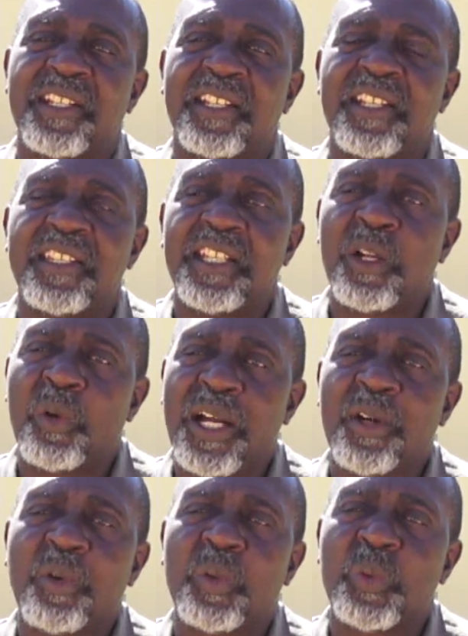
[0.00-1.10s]
and tell
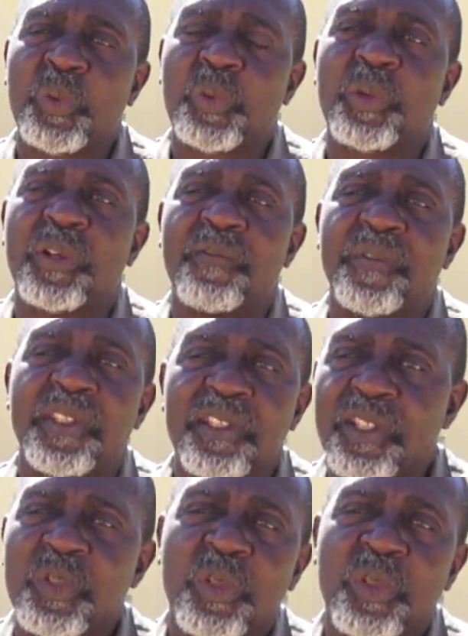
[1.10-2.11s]
uncle, look, this is